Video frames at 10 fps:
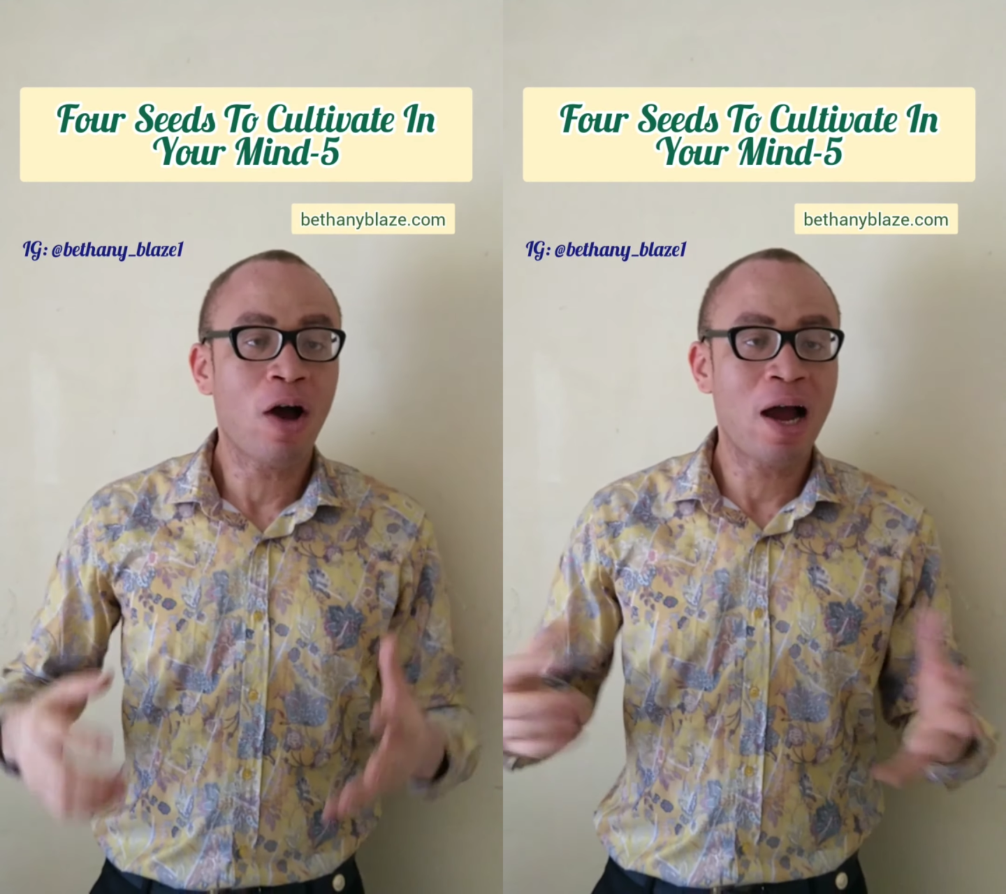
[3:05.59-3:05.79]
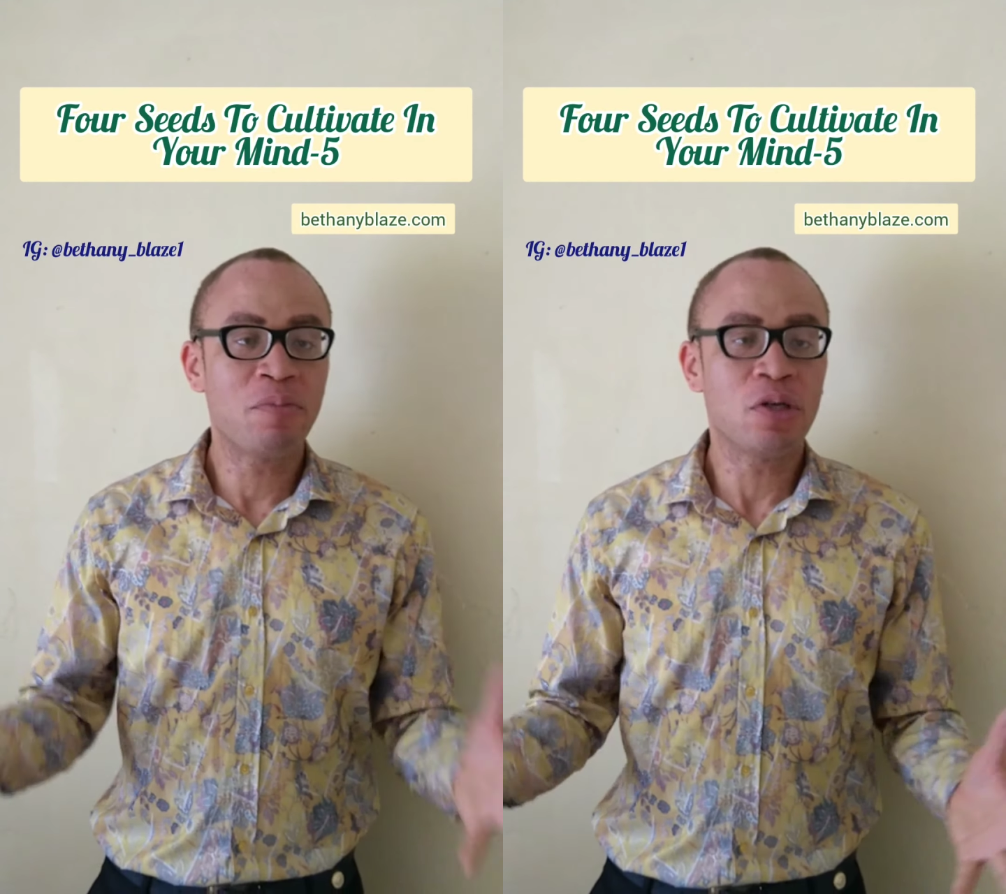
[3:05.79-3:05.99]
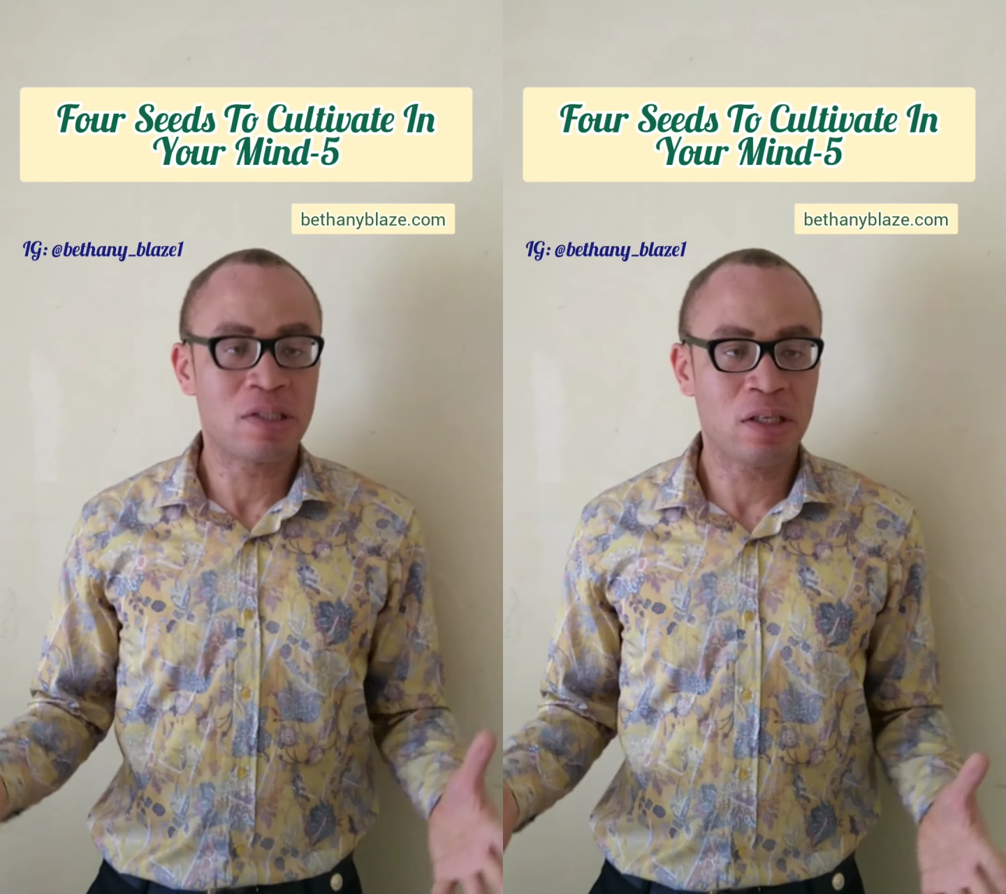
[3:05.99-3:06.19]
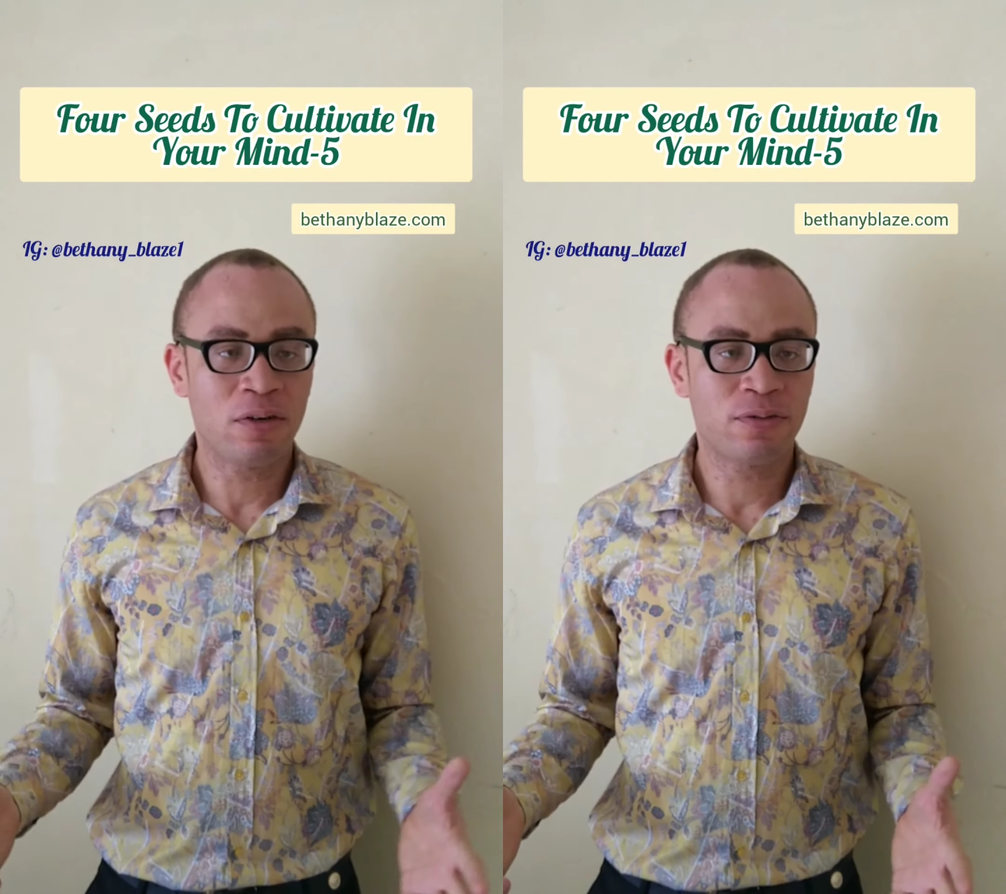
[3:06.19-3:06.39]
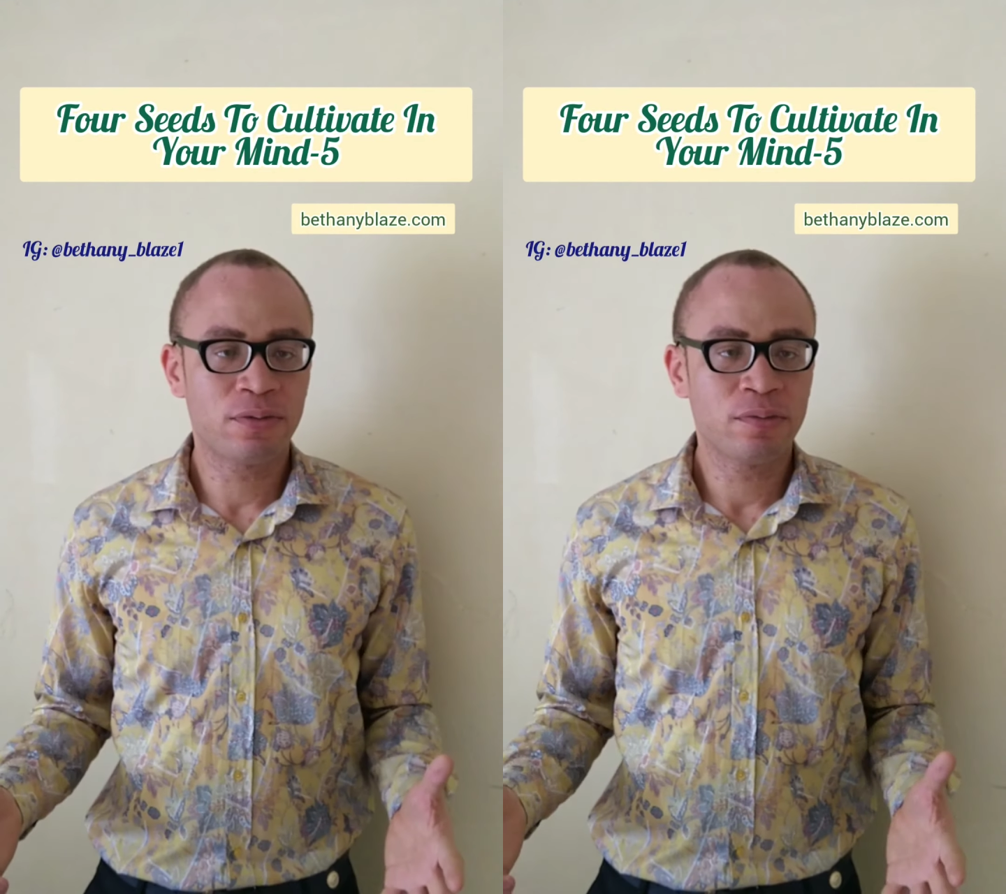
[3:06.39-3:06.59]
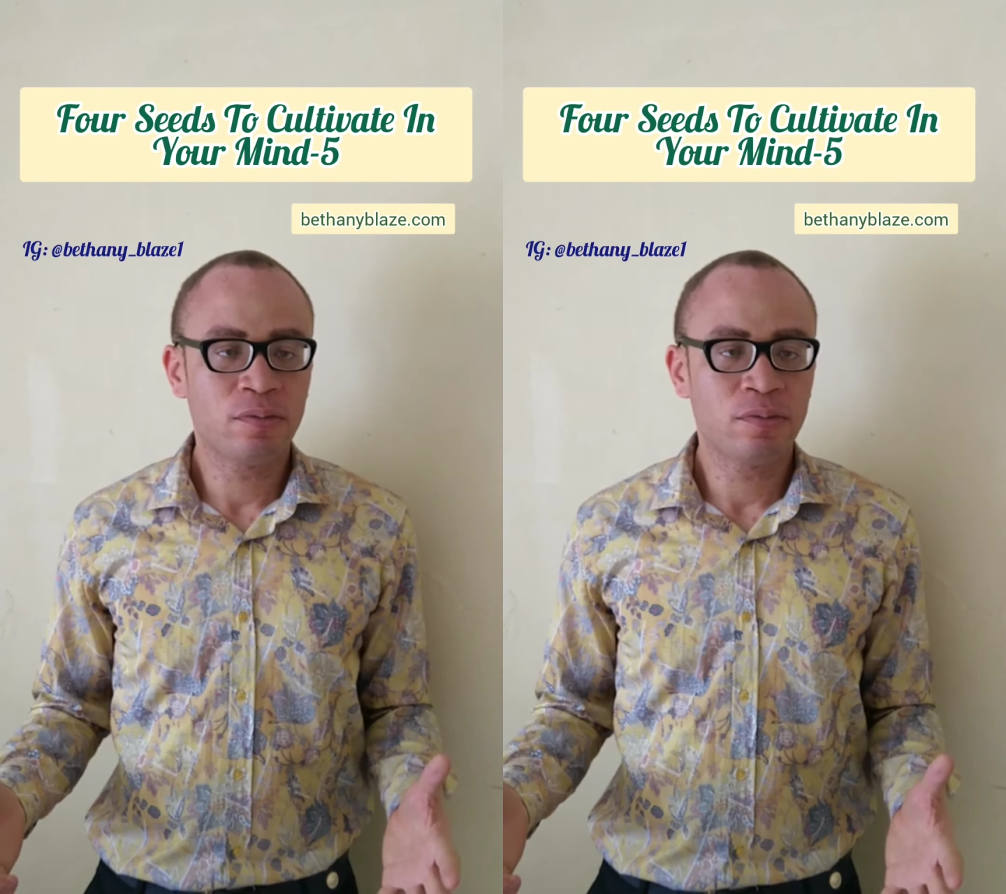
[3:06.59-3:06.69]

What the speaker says: harm yourself.